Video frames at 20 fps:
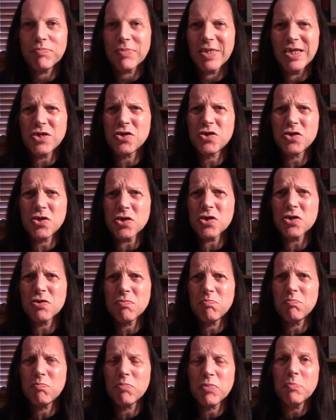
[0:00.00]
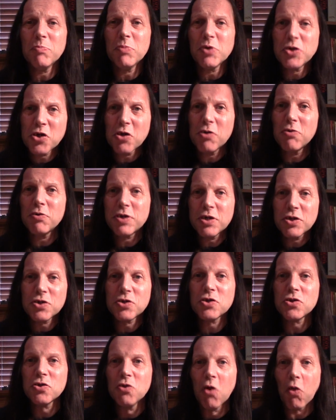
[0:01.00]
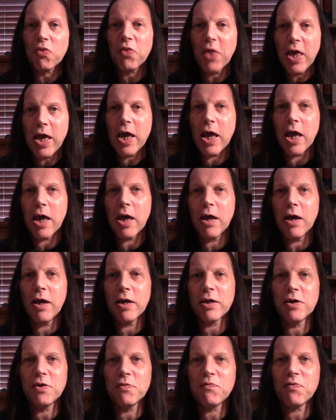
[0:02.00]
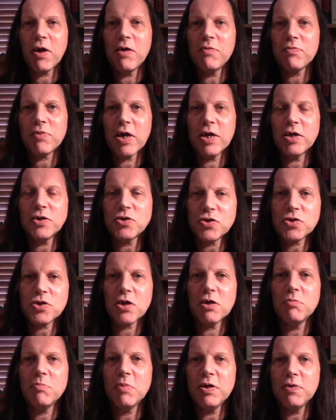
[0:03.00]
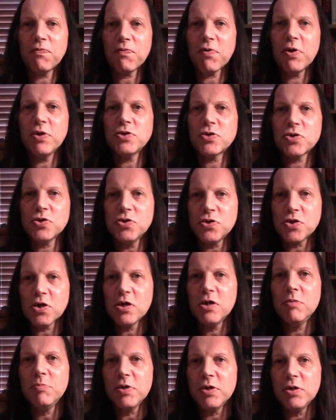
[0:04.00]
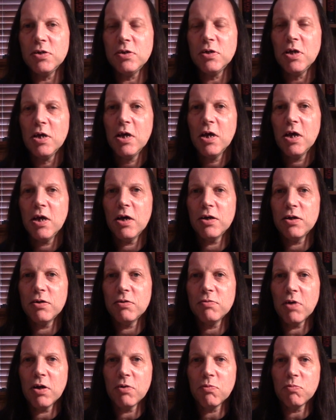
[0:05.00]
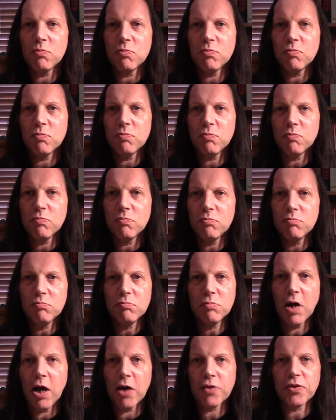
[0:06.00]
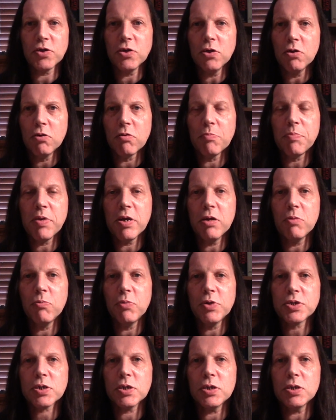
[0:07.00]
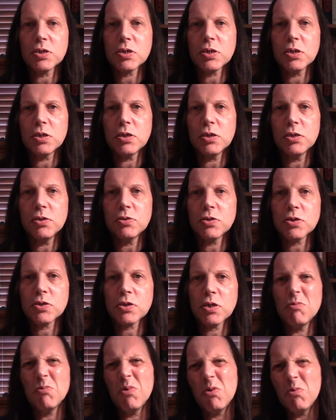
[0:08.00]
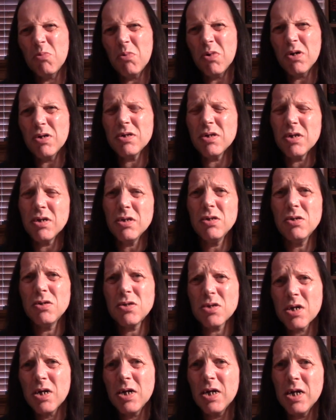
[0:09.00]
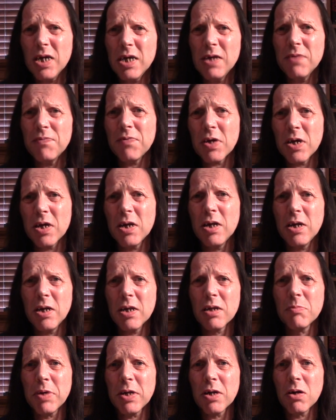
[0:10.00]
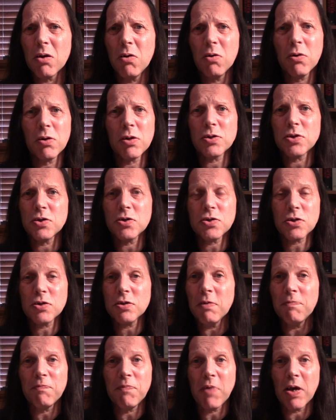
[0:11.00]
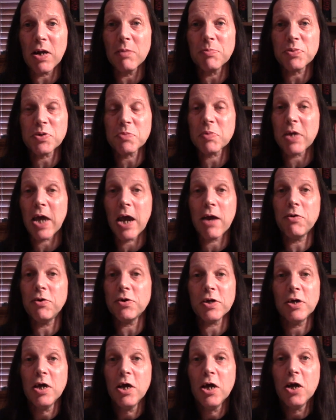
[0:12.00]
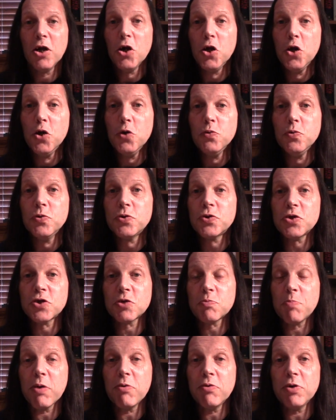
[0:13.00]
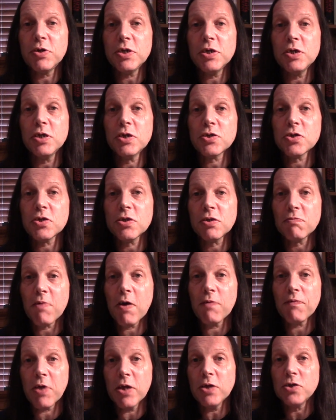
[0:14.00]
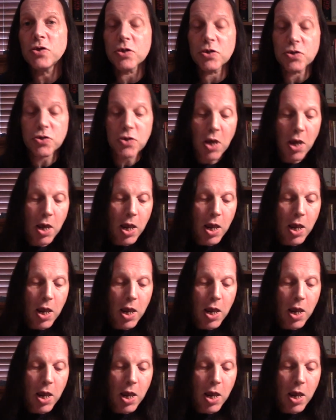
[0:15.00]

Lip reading: it's just the maturity is just not there, and I found that in so many French and German and other European whiskies that you just think, well, why didn't you just leave it a little bit longer to just develop some character, lose the spiritiness and the rough edges.